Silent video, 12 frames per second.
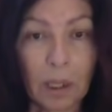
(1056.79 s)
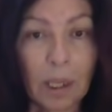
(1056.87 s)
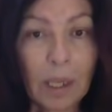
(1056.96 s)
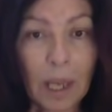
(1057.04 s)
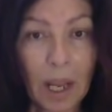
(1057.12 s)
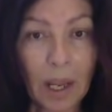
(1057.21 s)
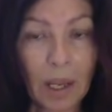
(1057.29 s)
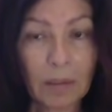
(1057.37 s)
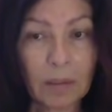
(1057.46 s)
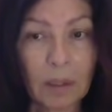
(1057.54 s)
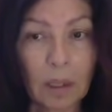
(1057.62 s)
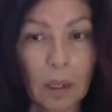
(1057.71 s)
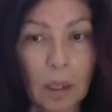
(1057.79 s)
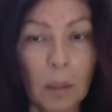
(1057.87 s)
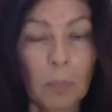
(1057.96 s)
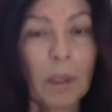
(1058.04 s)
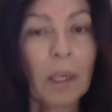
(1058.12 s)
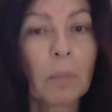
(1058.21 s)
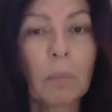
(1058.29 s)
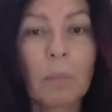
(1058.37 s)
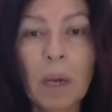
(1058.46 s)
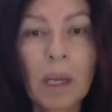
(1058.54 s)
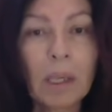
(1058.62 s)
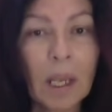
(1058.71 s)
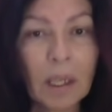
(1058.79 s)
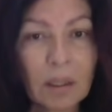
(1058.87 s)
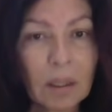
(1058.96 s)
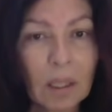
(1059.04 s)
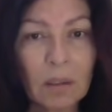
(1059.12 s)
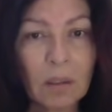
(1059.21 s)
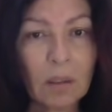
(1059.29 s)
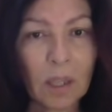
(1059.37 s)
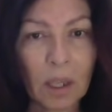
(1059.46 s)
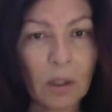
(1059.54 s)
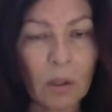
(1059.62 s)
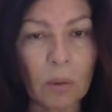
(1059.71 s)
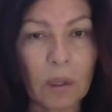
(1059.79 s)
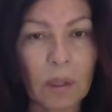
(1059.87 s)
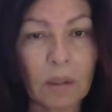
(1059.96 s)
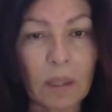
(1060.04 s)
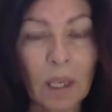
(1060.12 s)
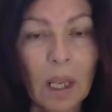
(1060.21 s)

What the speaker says: It has. But my next thing to tell you is,